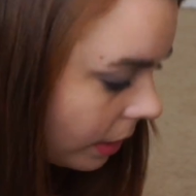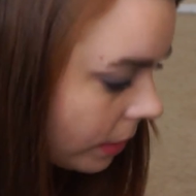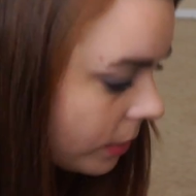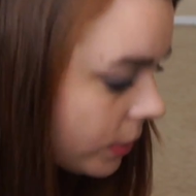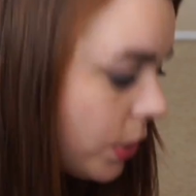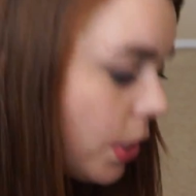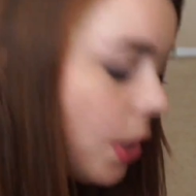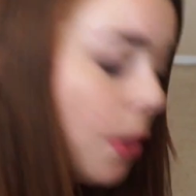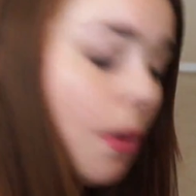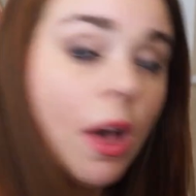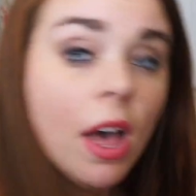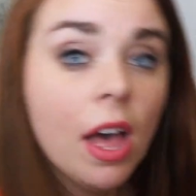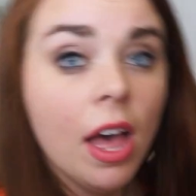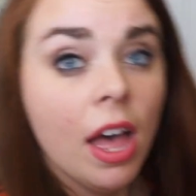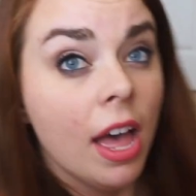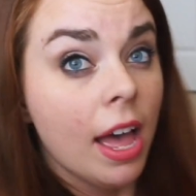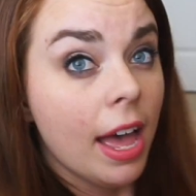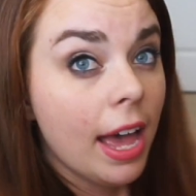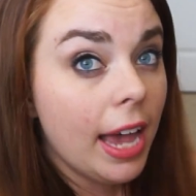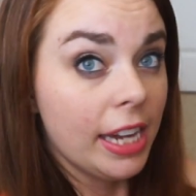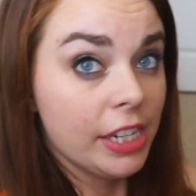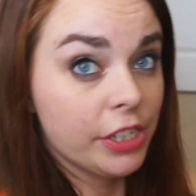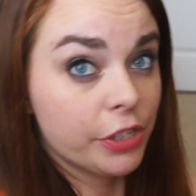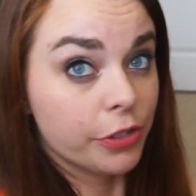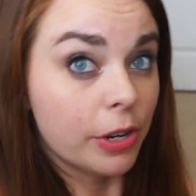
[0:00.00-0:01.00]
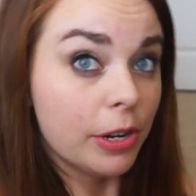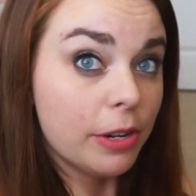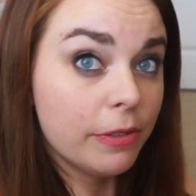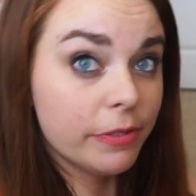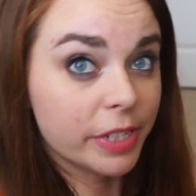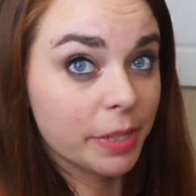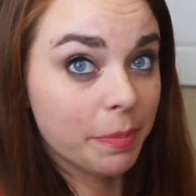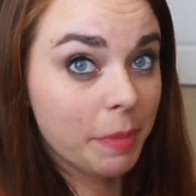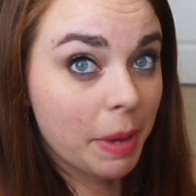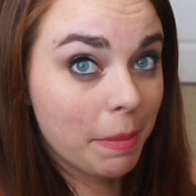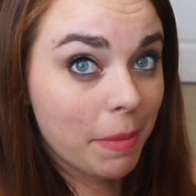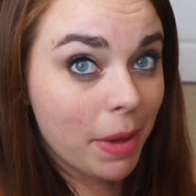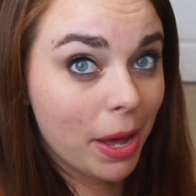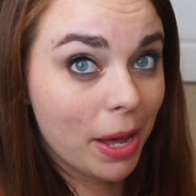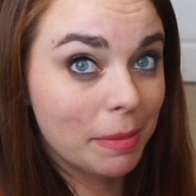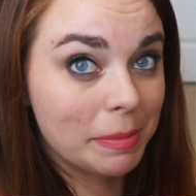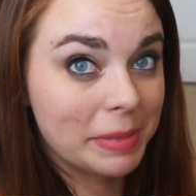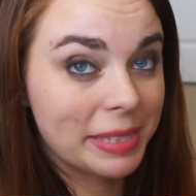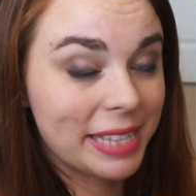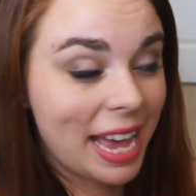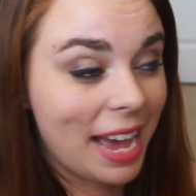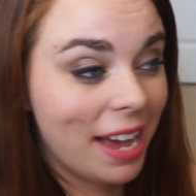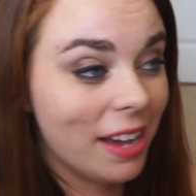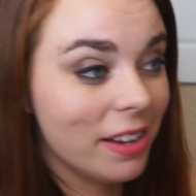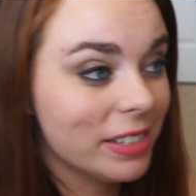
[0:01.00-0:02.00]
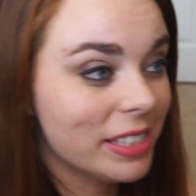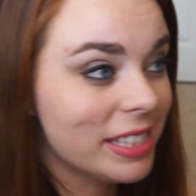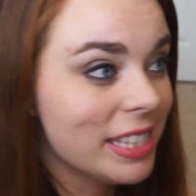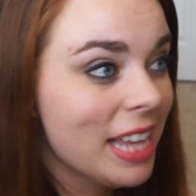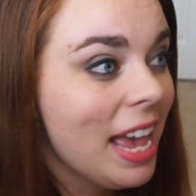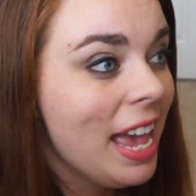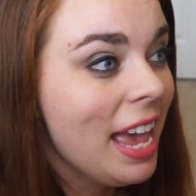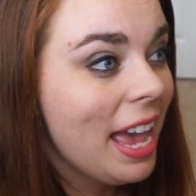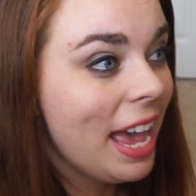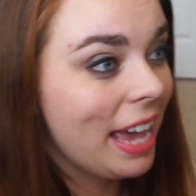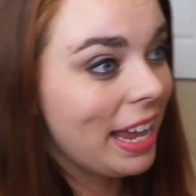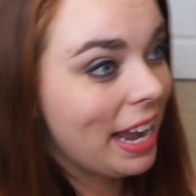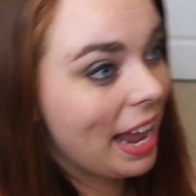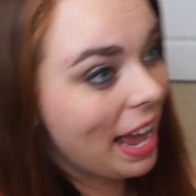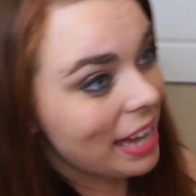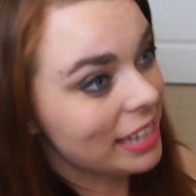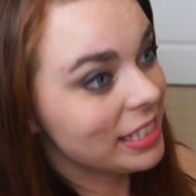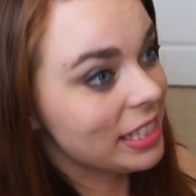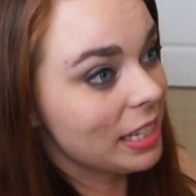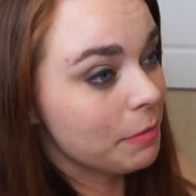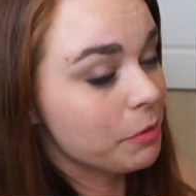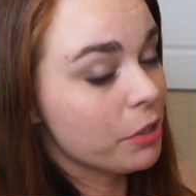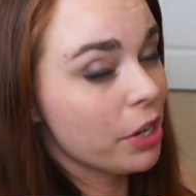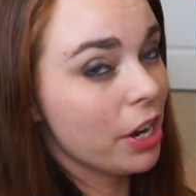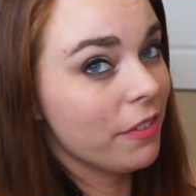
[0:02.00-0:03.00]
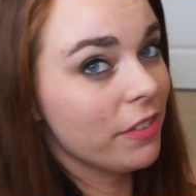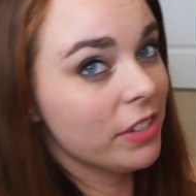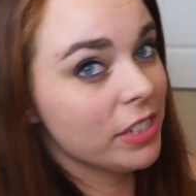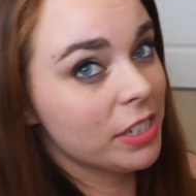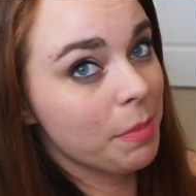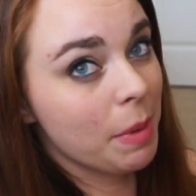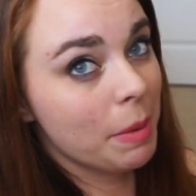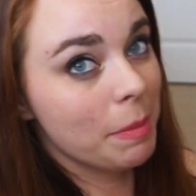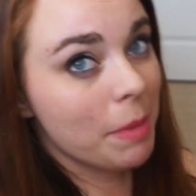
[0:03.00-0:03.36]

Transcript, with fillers: So I drove to my mom's house, and as I'm driving to my